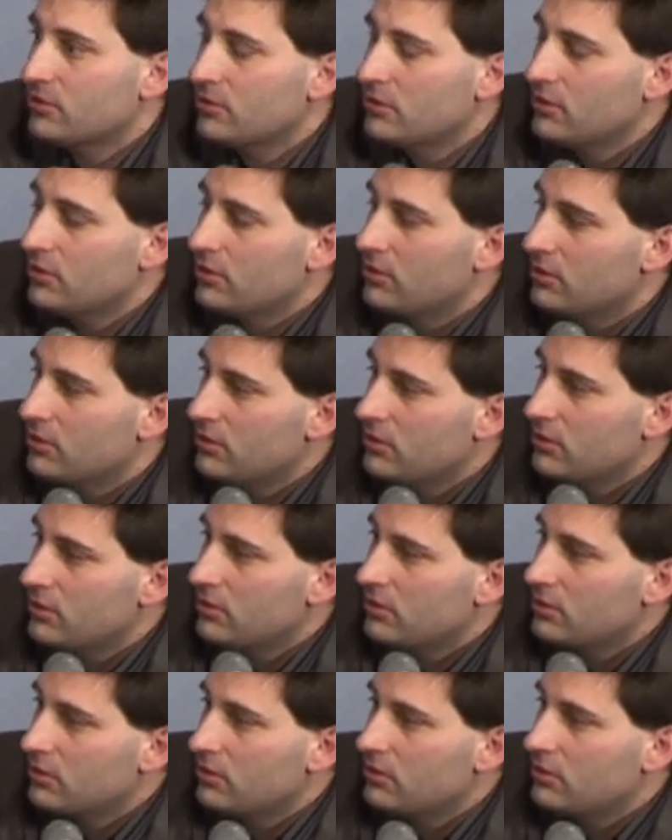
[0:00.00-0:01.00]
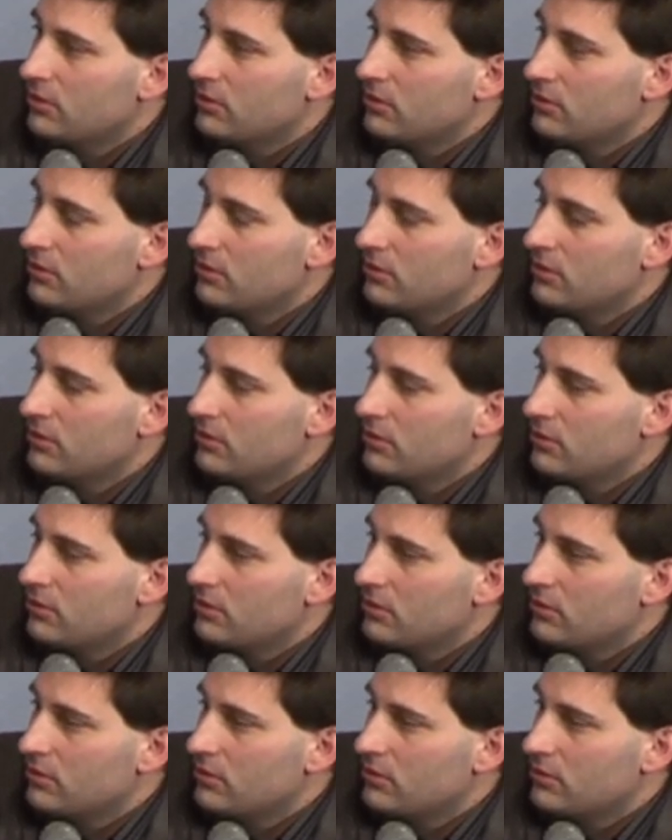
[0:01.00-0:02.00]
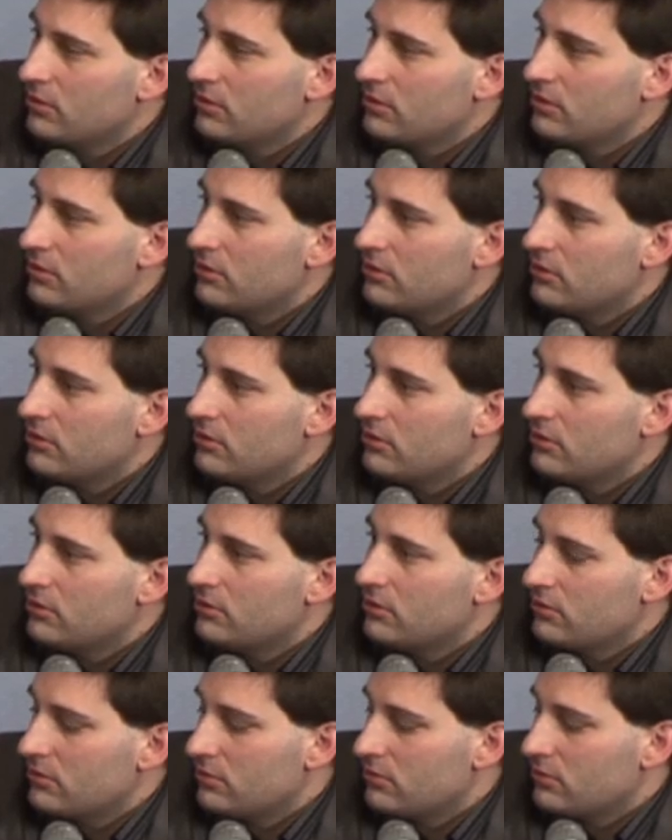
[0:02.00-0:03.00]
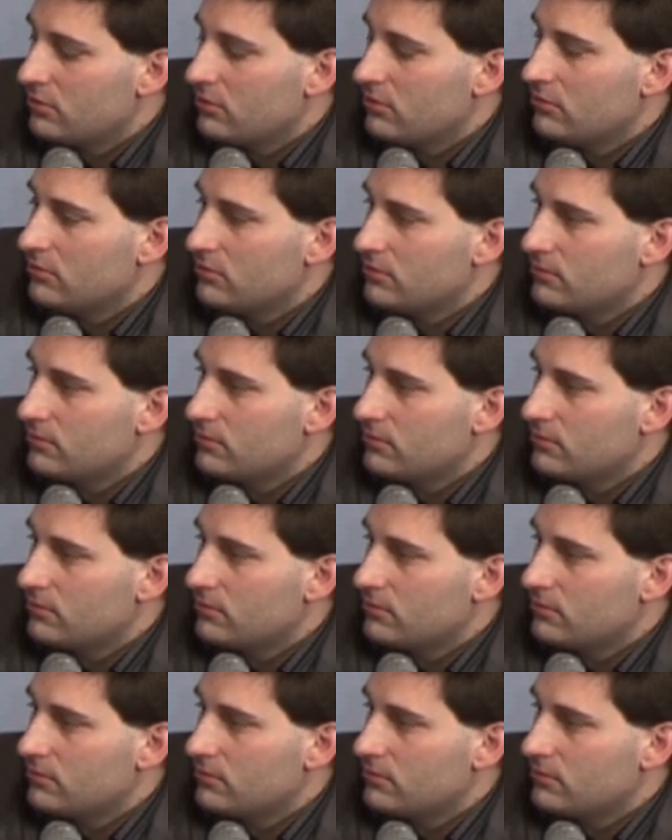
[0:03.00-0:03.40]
No words are spoken by the person on screen.